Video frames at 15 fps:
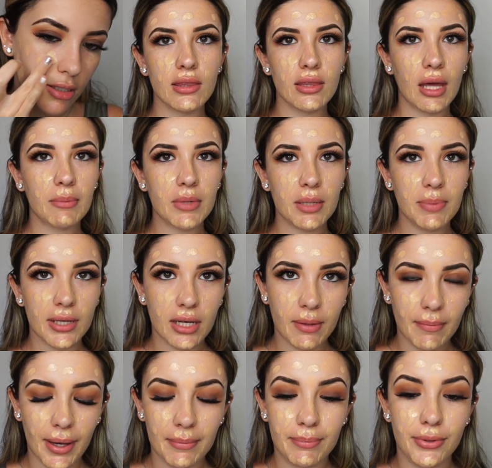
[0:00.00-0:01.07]
Then I'm gonna pick up
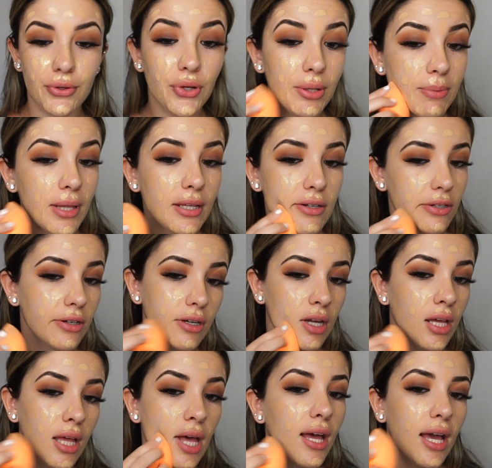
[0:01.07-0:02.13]
my beauty blender
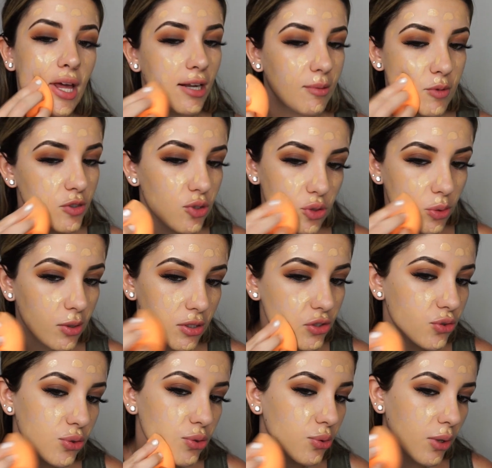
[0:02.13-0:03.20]
and I'm just going
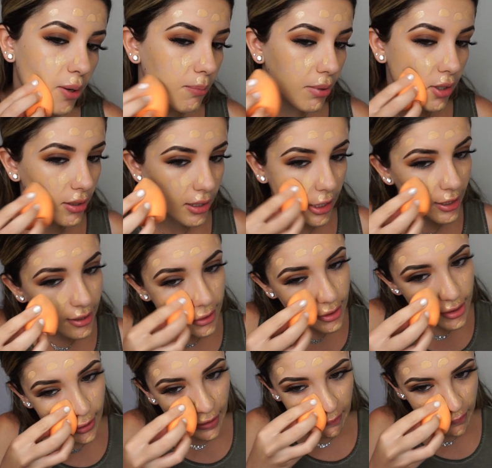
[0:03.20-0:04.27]
to
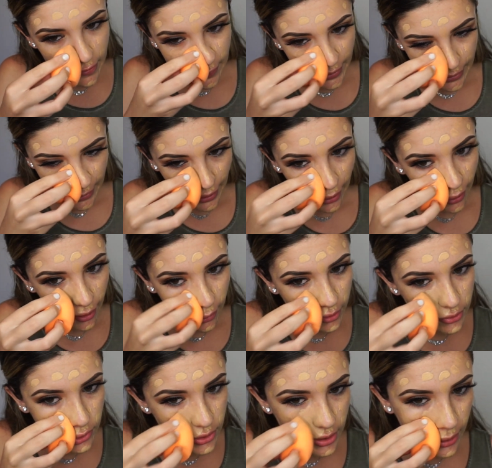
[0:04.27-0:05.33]
blend everything
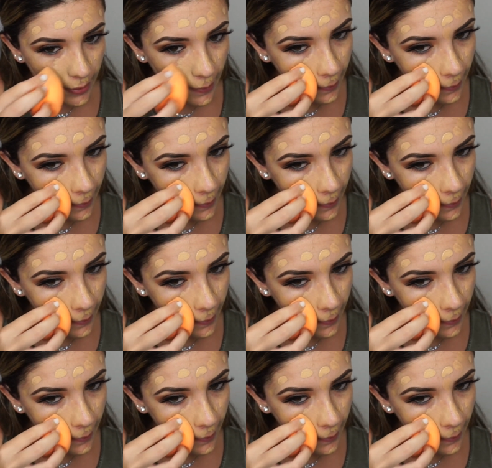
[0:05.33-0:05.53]
out.